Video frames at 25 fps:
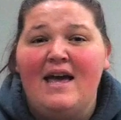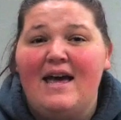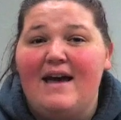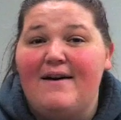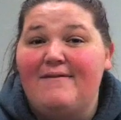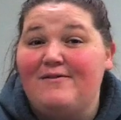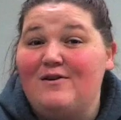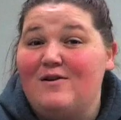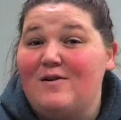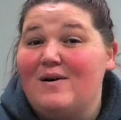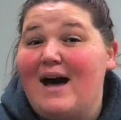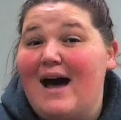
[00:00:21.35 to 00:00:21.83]

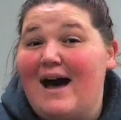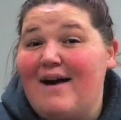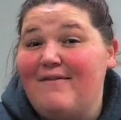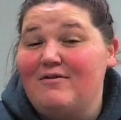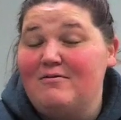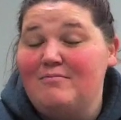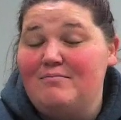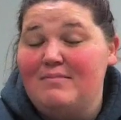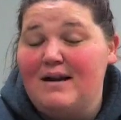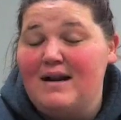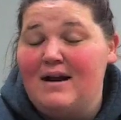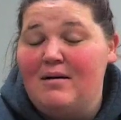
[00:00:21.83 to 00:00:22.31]
If you
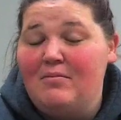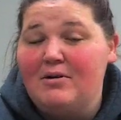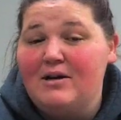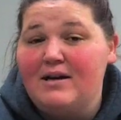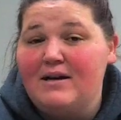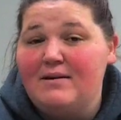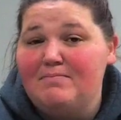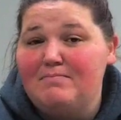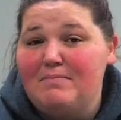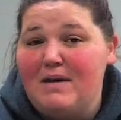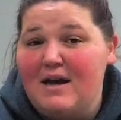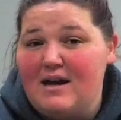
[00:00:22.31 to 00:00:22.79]
haven't been able
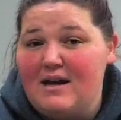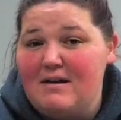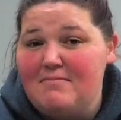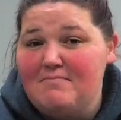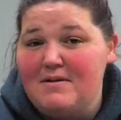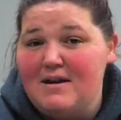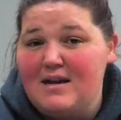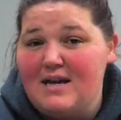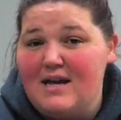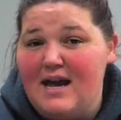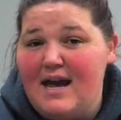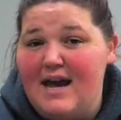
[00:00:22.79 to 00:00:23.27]
to pick
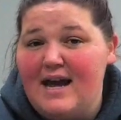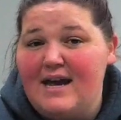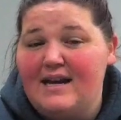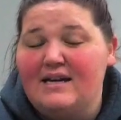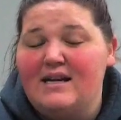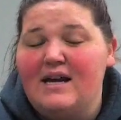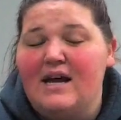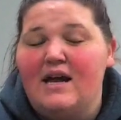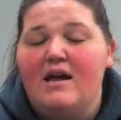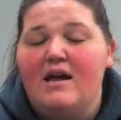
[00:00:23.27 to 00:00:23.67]
up a kit,